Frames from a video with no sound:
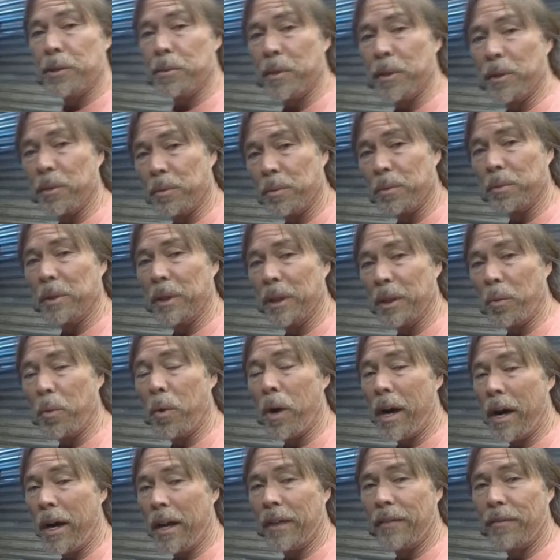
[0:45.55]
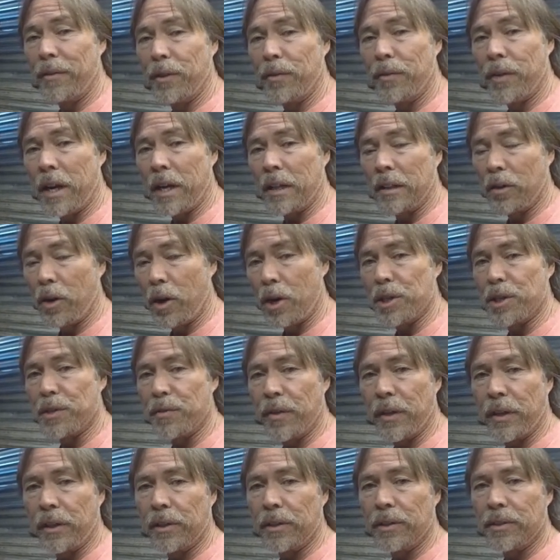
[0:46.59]
inch been really wide. If you've got large
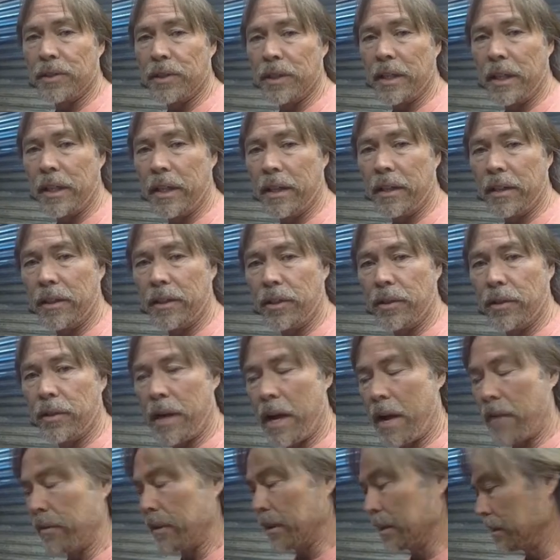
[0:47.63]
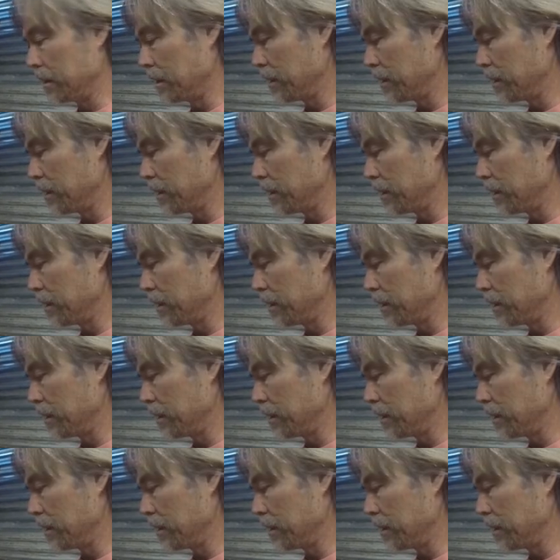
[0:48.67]
fingers and you're having a